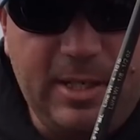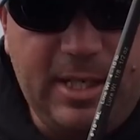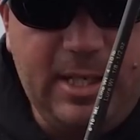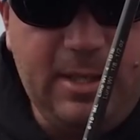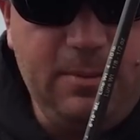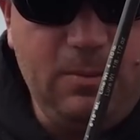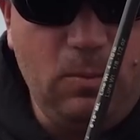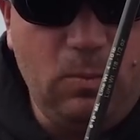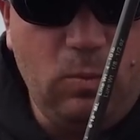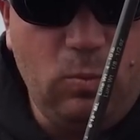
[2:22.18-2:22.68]

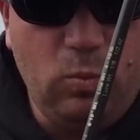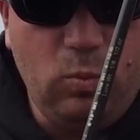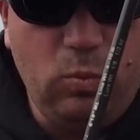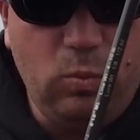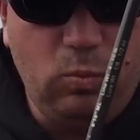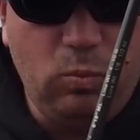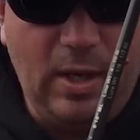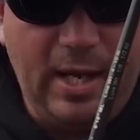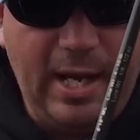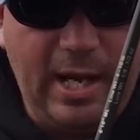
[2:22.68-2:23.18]
me,
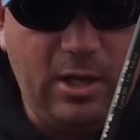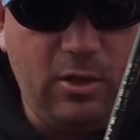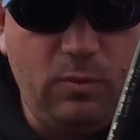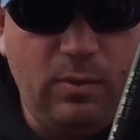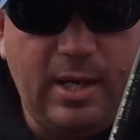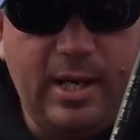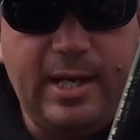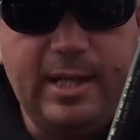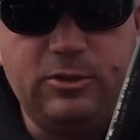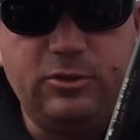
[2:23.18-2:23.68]
how
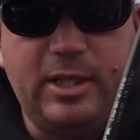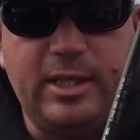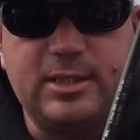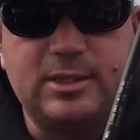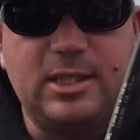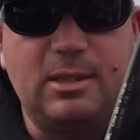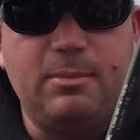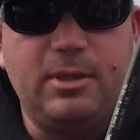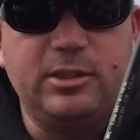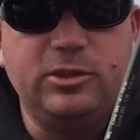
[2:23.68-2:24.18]
do I try to
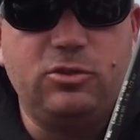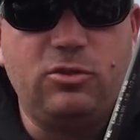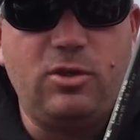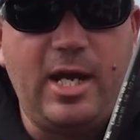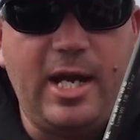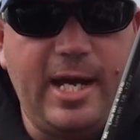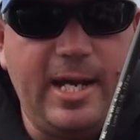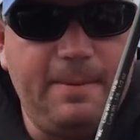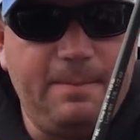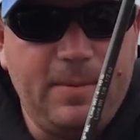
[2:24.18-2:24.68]
set my
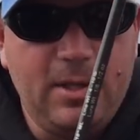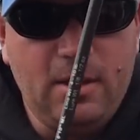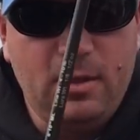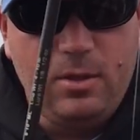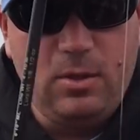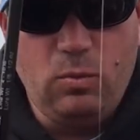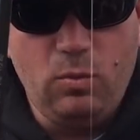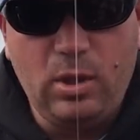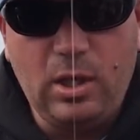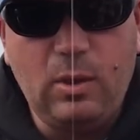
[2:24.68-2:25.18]
drag?
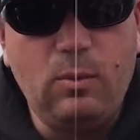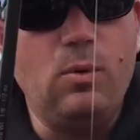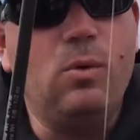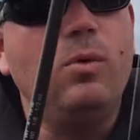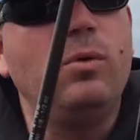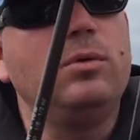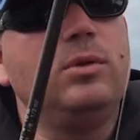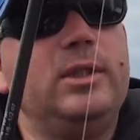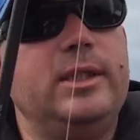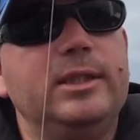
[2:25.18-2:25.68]
What I
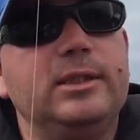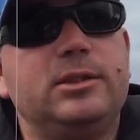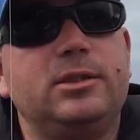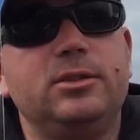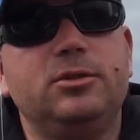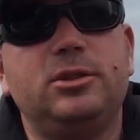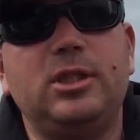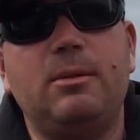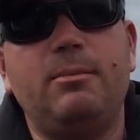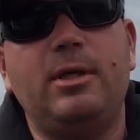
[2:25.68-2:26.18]
want is
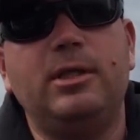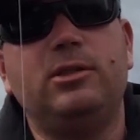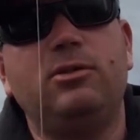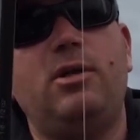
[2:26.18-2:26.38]
to set my